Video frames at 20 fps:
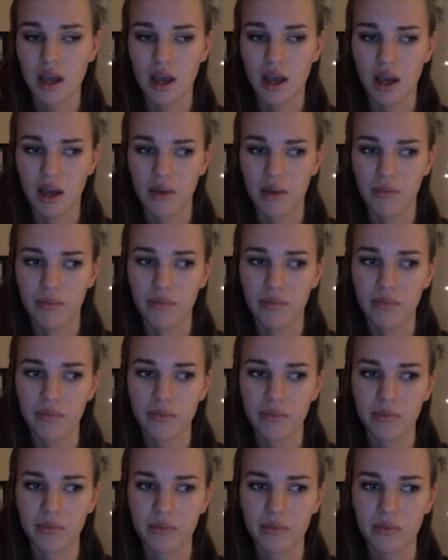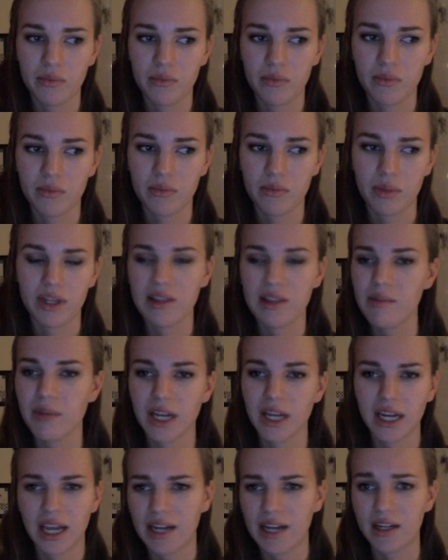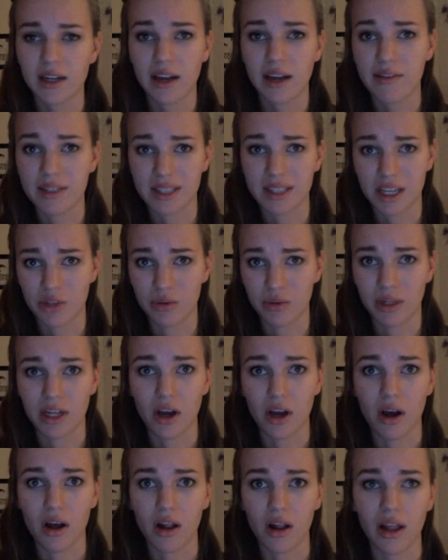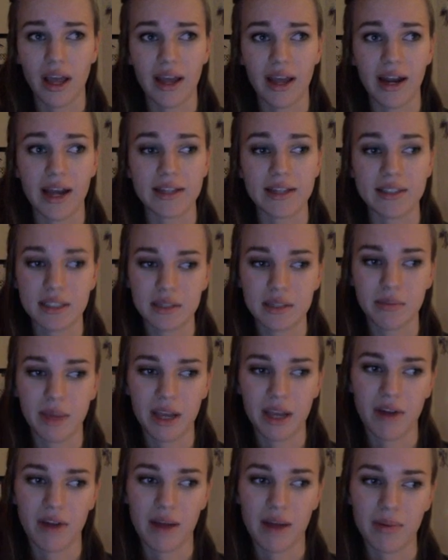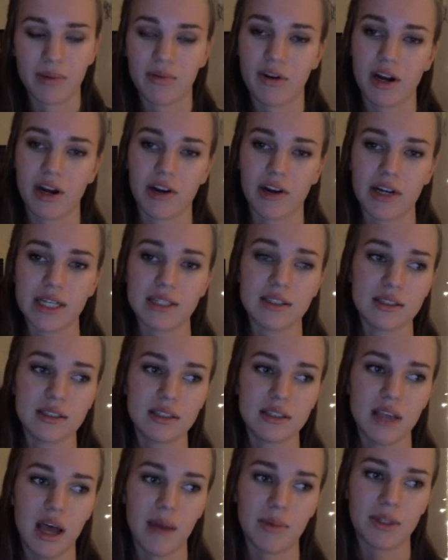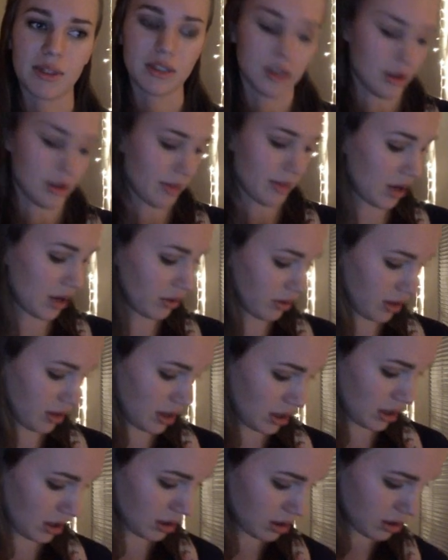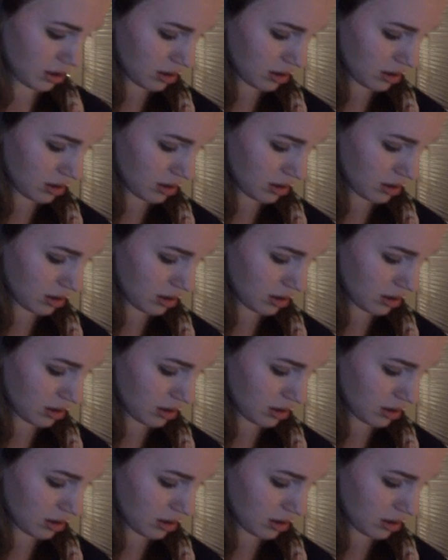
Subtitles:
But in the beginning I didn't have a schedule at all, and I did make rapid progress up until about the